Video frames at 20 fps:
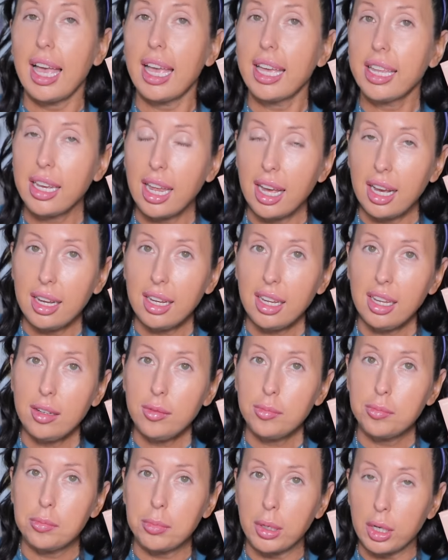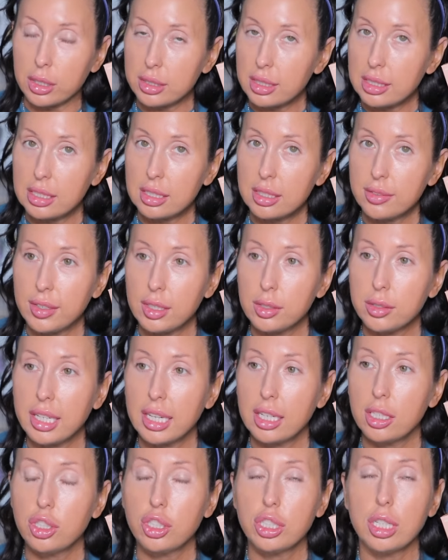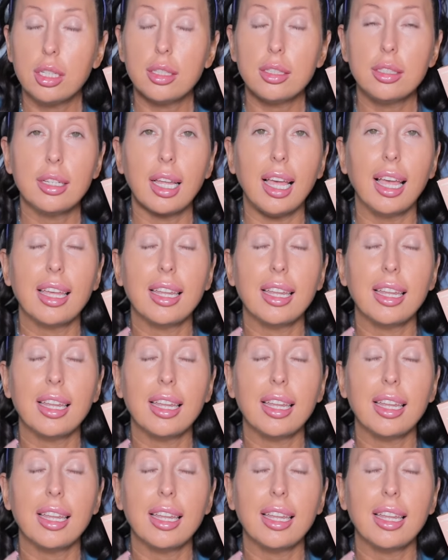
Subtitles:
And I have bought this foundation